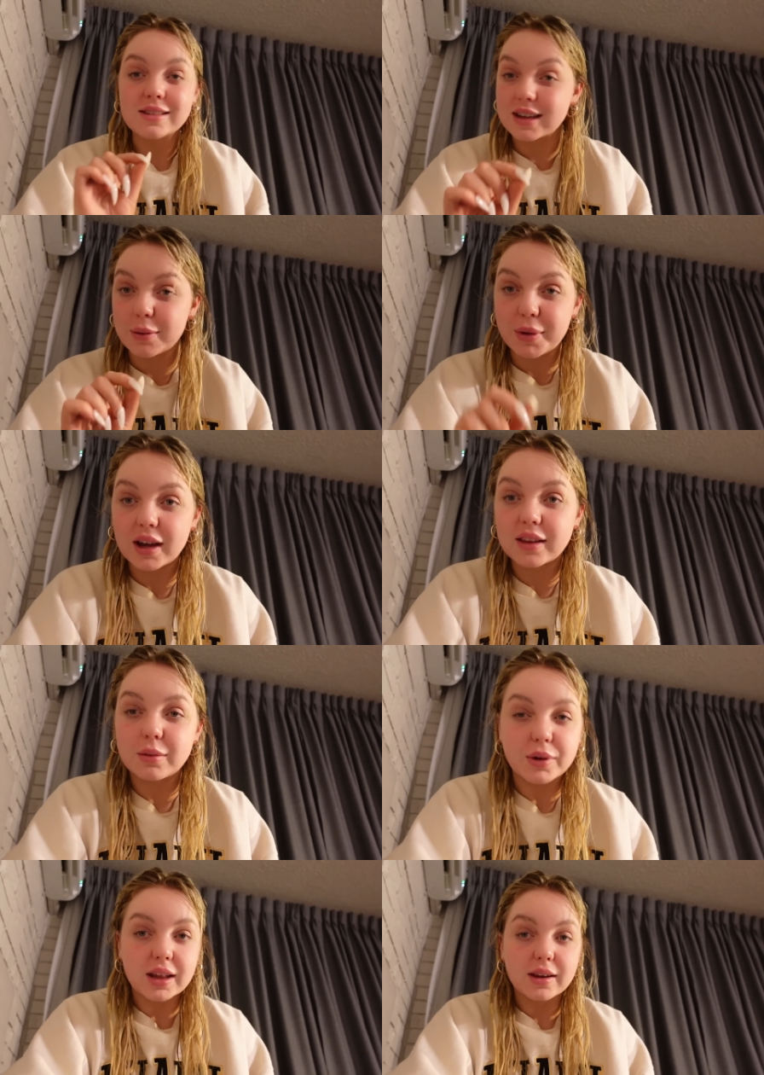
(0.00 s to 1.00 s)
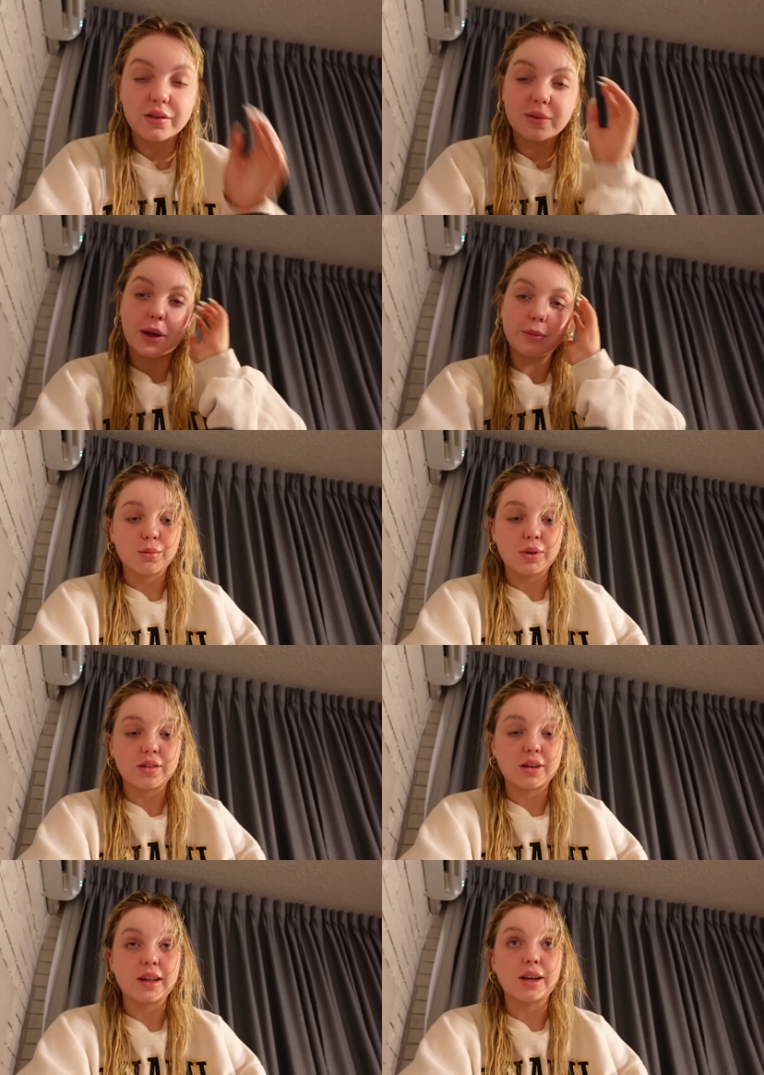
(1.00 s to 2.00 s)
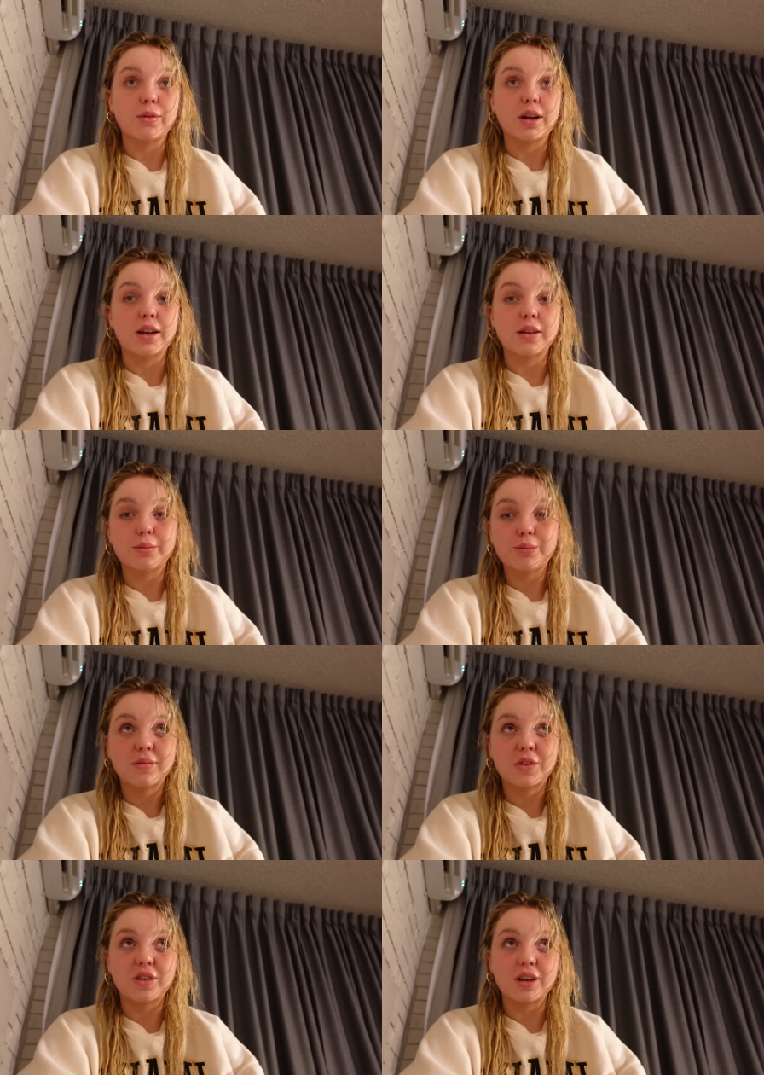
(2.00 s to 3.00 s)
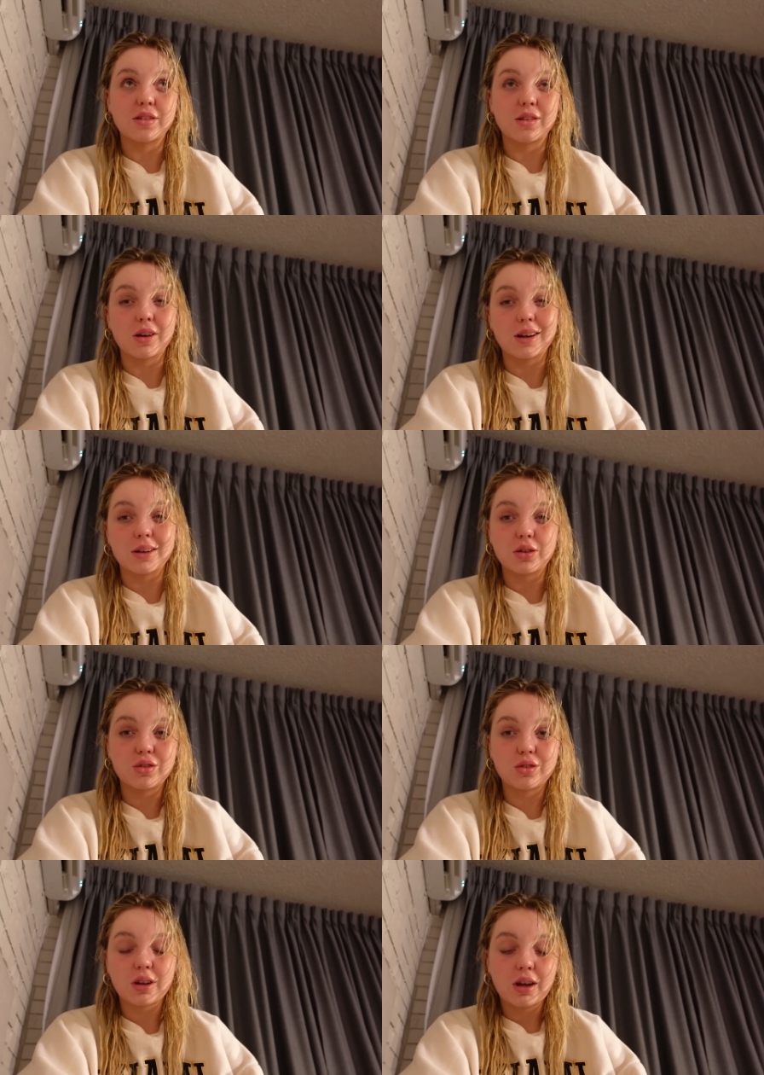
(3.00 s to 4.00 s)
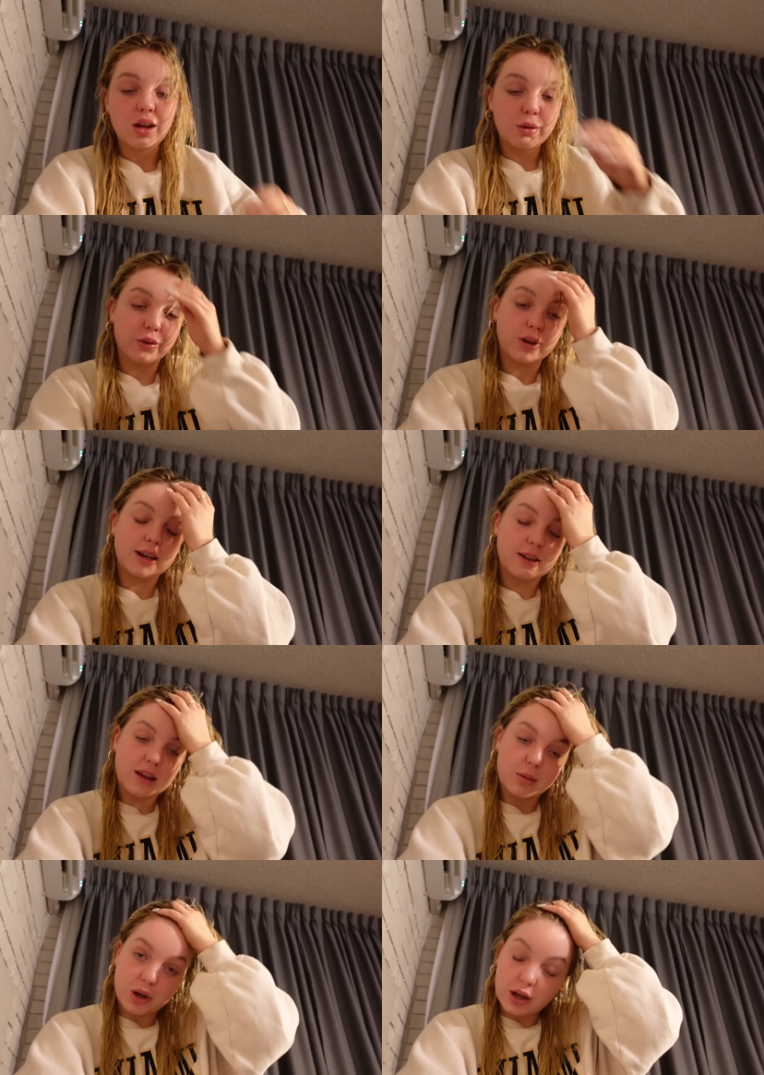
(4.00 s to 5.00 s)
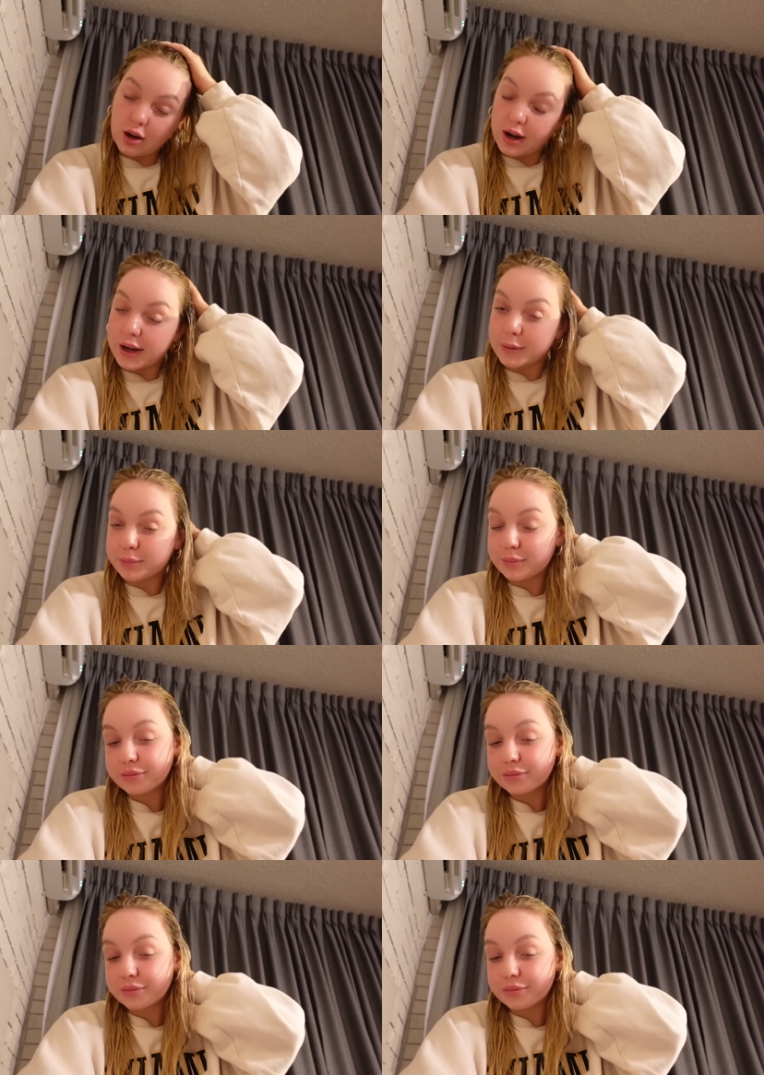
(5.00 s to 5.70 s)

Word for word: to get back the money that I've spent. We start getting ready at 6.30ish. We've got to get there by 9.